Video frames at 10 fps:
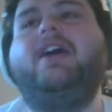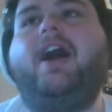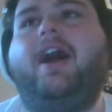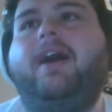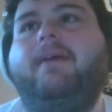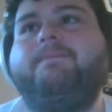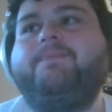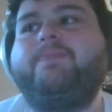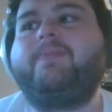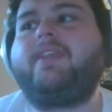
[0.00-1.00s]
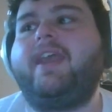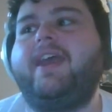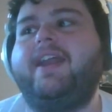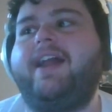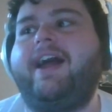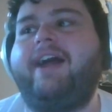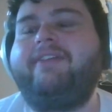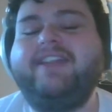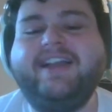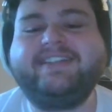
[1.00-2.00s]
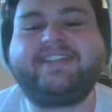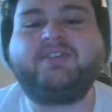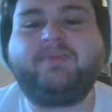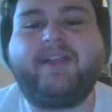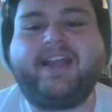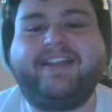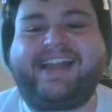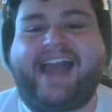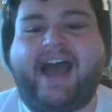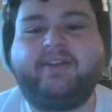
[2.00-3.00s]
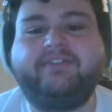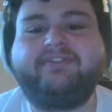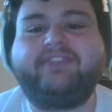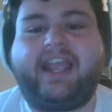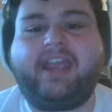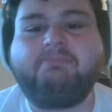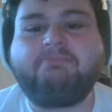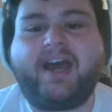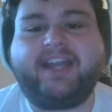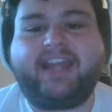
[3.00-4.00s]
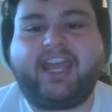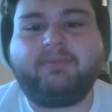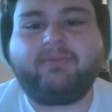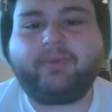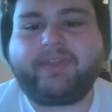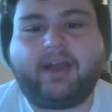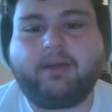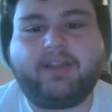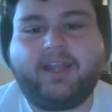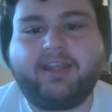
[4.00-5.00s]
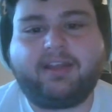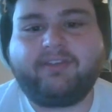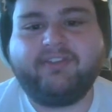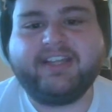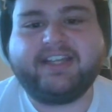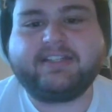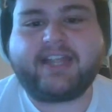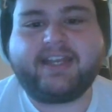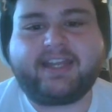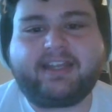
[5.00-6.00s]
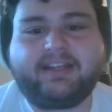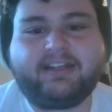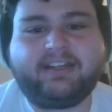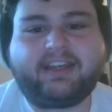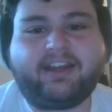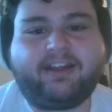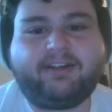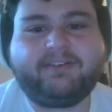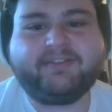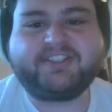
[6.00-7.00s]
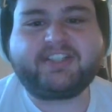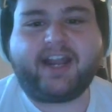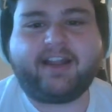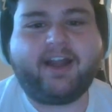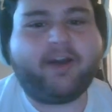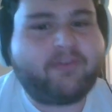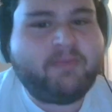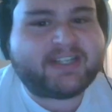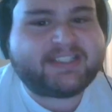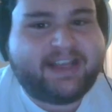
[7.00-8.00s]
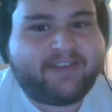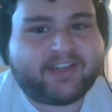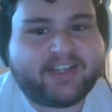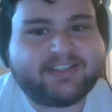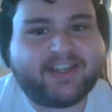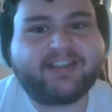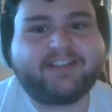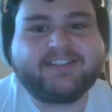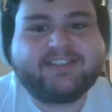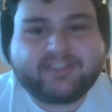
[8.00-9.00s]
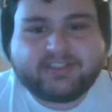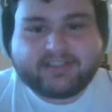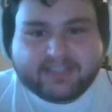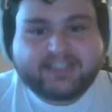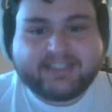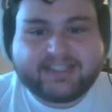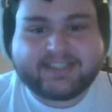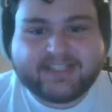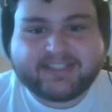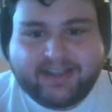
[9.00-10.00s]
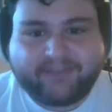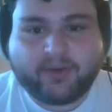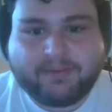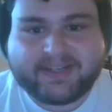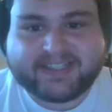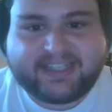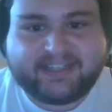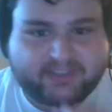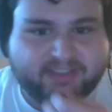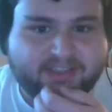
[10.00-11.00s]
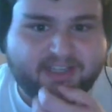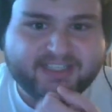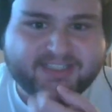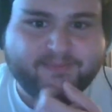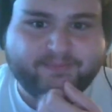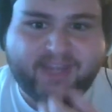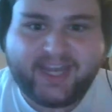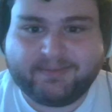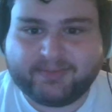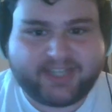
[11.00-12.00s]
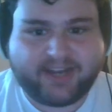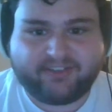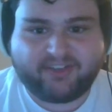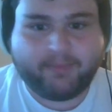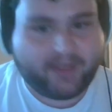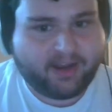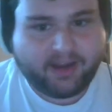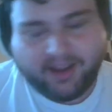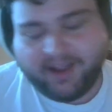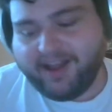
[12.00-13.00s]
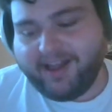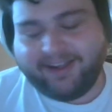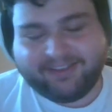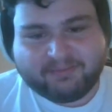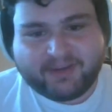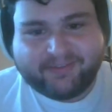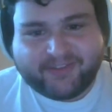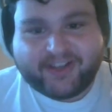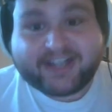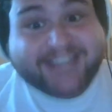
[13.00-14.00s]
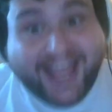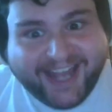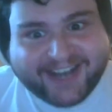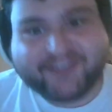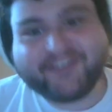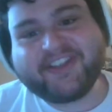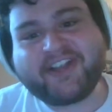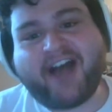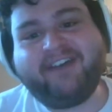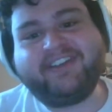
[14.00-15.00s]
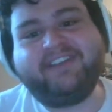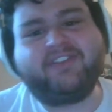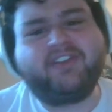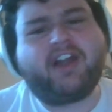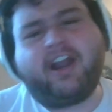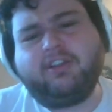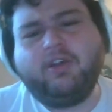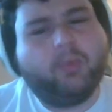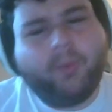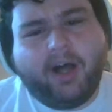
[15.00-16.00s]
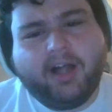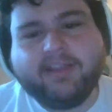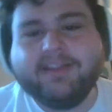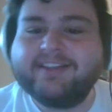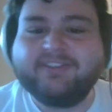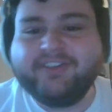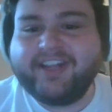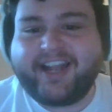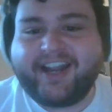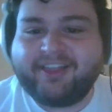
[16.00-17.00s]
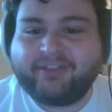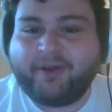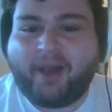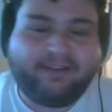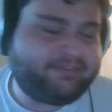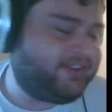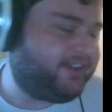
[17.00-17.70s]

Um, and I realized I was playing like out of game mind games without like really intending. It was just kind of like, oh, if you pick seven, he's like, because there's a statistic that says everyone picks seven, like some 80% or something. But if they're like 10, they're really confident. If they're like, I don't know, one, they're like kind of thrown off.